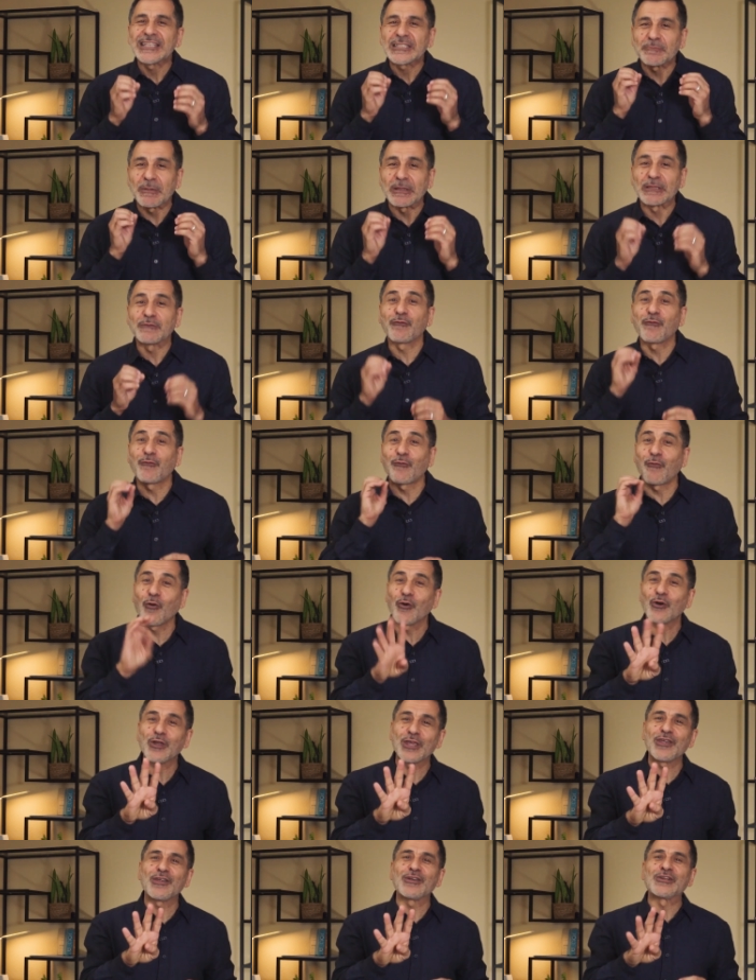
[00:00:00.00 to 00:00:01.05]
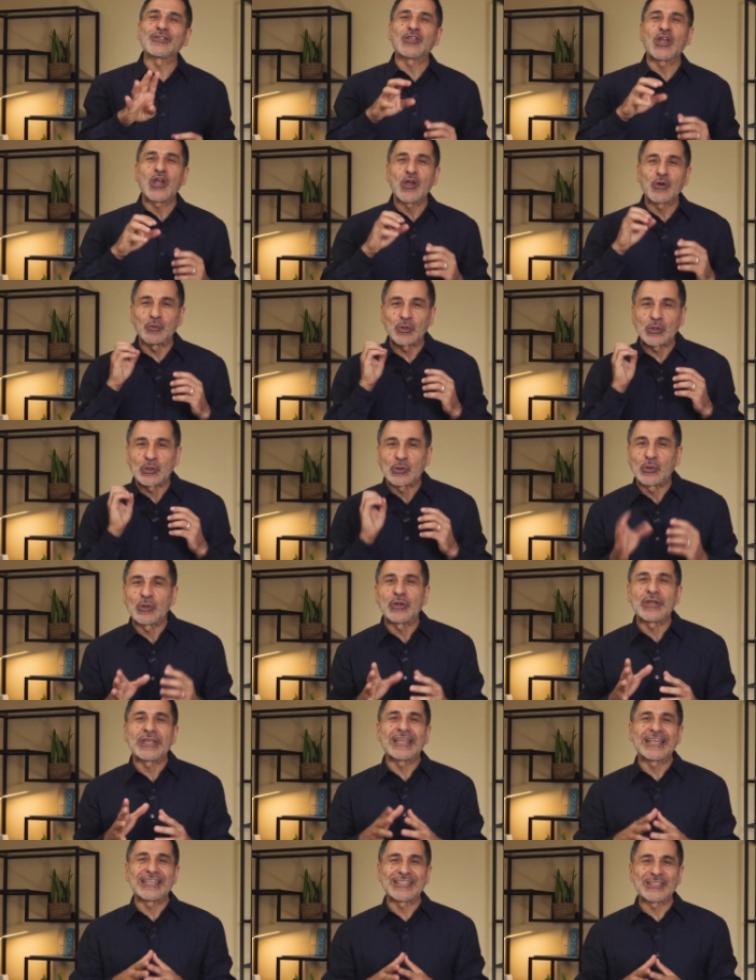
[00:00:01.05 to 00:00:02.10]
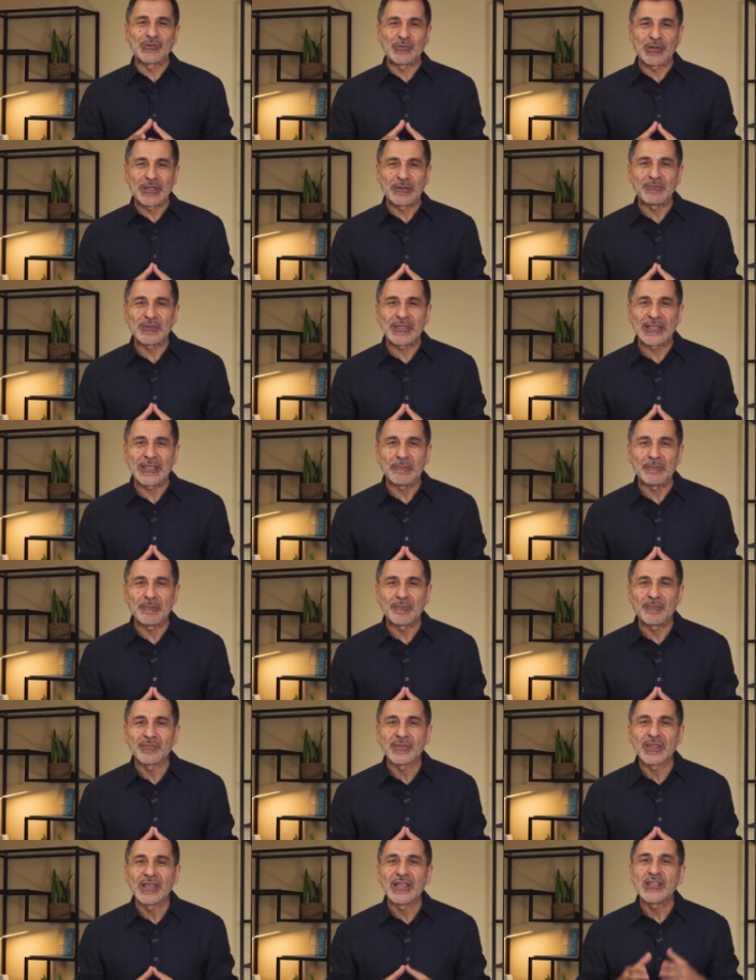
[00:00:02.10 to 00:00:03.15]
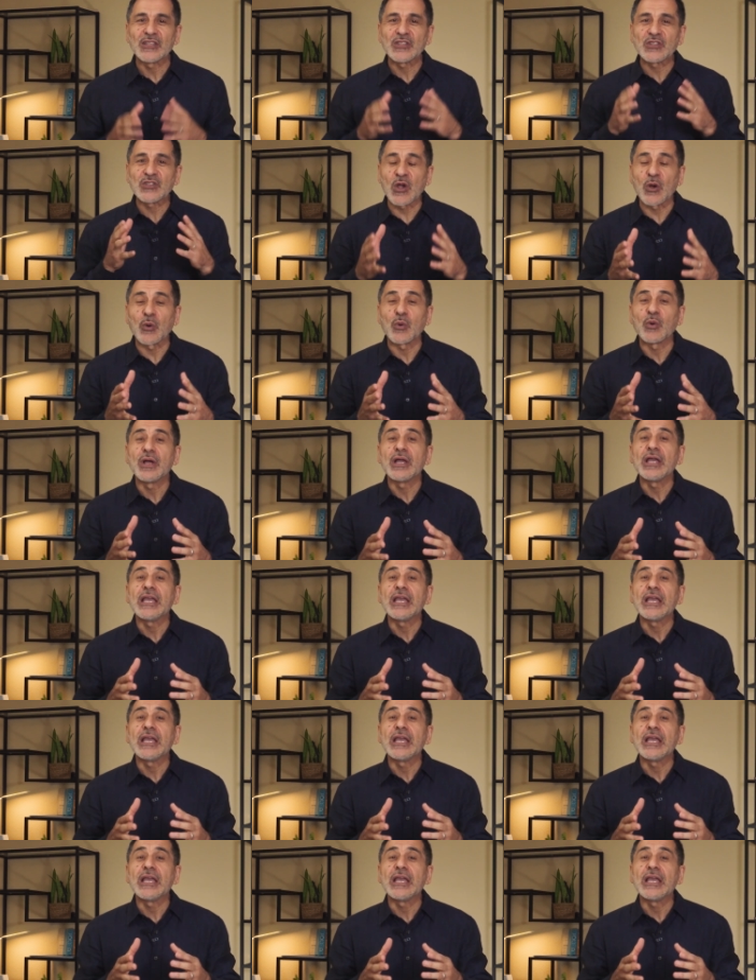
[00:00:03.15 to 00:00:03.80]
spent 4 years recruiting his dream team. So,